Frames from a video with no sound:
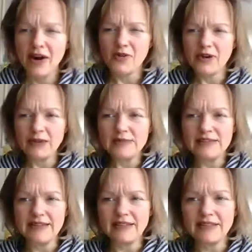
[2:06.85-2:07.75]
Oh, and I'm
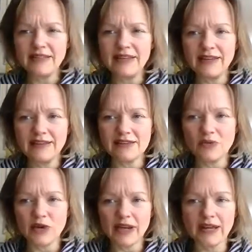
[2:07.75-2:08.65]
seeing that the link isn't
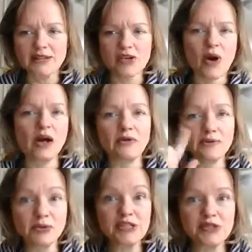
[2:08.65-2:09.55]
working, so I'll
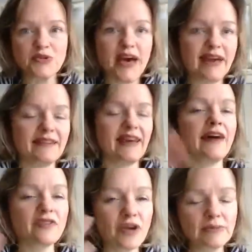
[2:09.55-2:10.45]
redo that
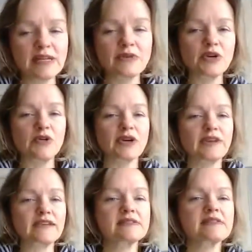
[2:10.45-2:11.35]
after I'm done
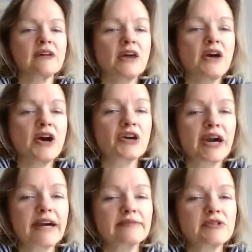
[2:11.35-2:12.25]
recording this.
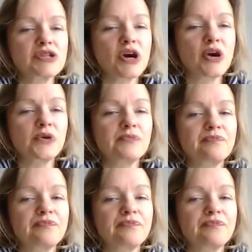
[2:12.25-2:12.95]
Okay, so